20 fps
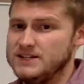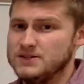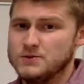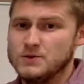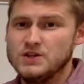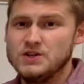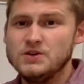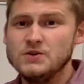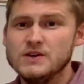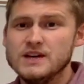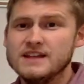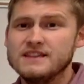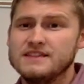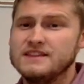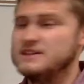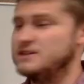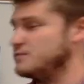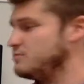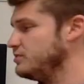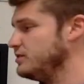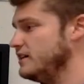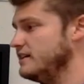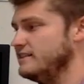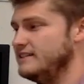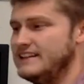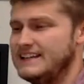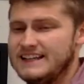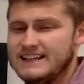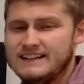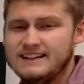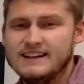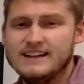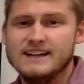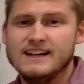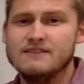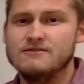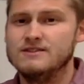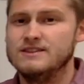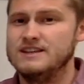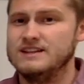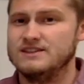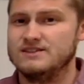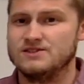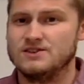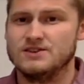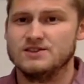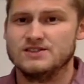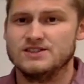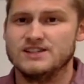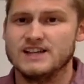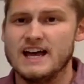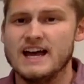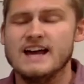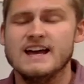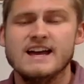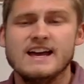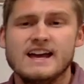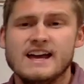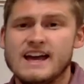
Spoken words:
When you get this plugged in and everything's all set